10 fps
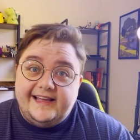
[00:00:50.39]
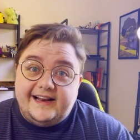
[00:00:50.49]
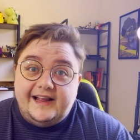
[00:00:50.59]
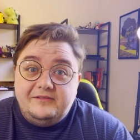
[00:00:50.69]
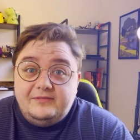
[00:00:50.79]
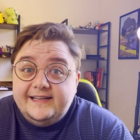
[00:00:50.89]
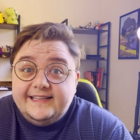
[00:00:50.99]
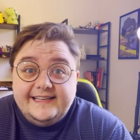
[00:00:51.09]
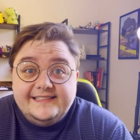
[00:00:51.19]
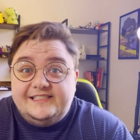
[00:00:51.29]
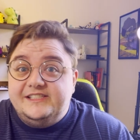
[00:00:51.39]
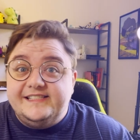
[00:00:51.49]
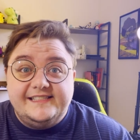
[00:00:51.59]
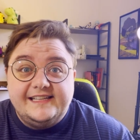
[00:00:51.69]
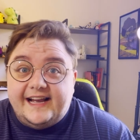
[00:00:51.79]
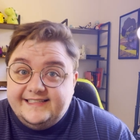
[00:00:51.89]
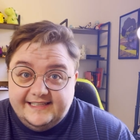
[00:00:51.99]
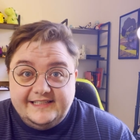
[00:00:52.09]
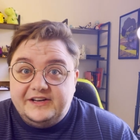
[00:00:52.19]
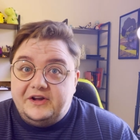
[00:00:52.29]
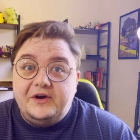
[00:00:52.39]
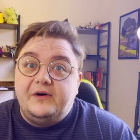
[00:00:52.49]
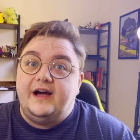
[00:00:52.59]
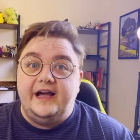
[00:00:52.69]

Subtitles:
And I really just, I didn't know.